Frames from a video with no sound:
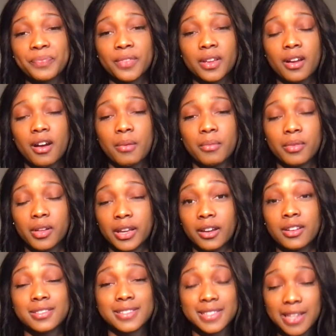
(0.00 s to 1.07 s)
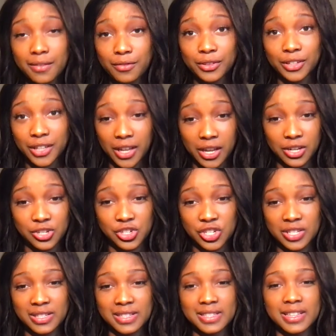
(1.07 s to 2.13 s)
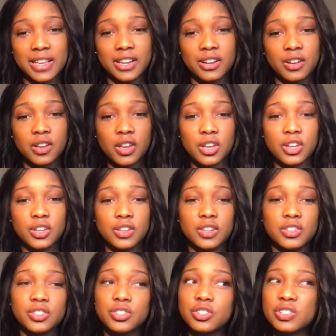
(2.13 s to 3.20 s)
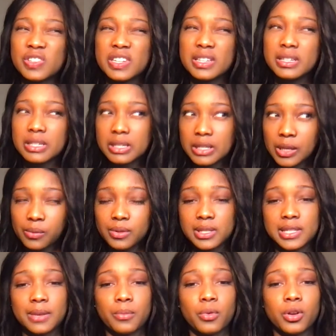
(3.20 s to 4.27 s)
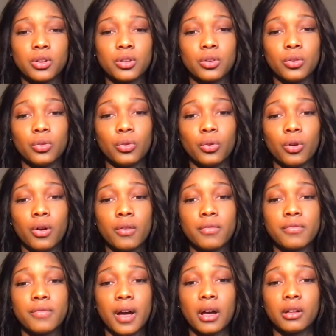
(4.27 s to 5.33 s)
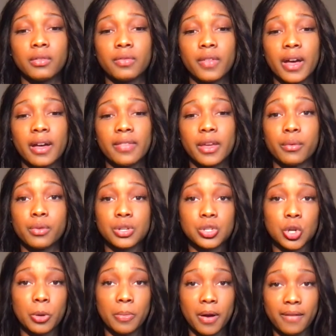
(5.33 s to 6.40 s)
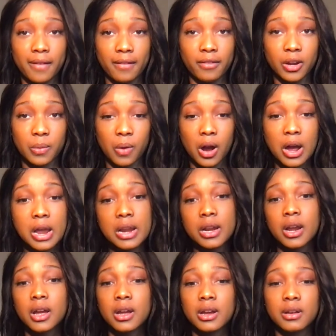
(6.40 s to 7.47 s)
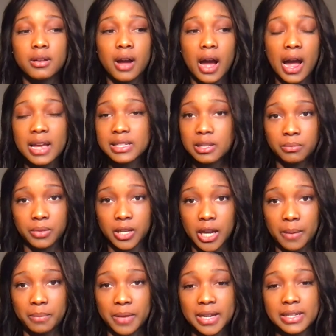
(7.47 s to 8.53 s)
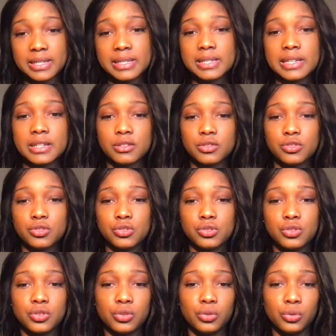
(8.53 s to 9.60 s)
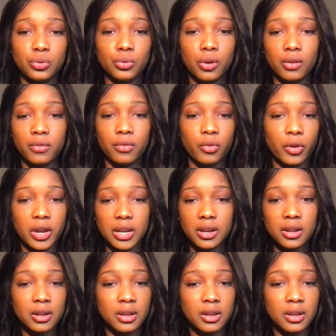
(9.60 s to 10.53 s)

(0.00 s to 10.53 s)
on several occasions. And just in dealing with someone who felt that they were so above everyone, I simply kept my distance to avoid